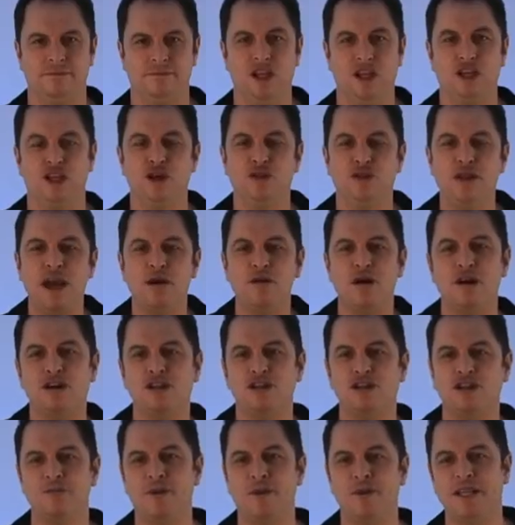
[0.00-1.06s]
You now ask your
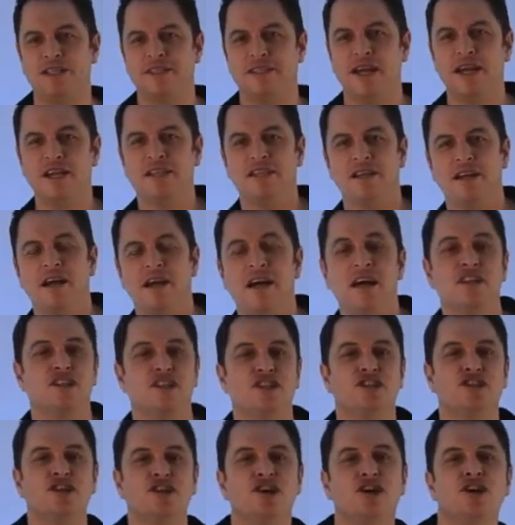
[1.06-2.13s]
spectator to
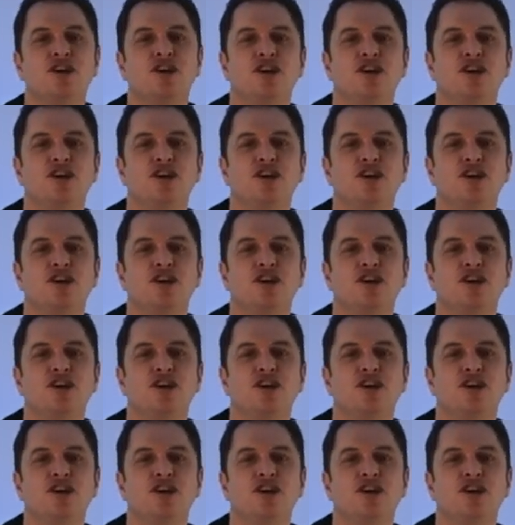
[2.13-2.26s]
turn